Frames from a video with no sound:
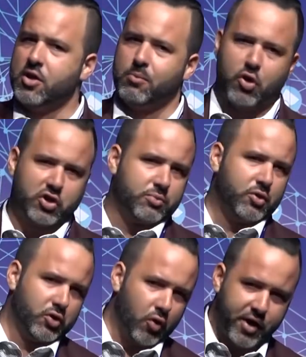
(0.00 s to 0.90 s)

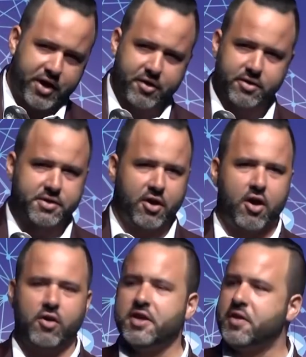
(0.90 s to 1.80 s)
multiple lawyers,
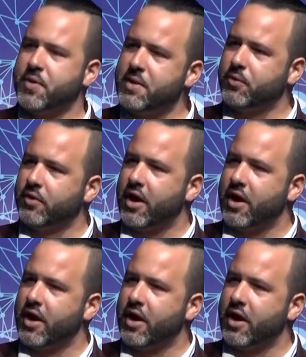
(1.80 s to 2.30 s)
all these people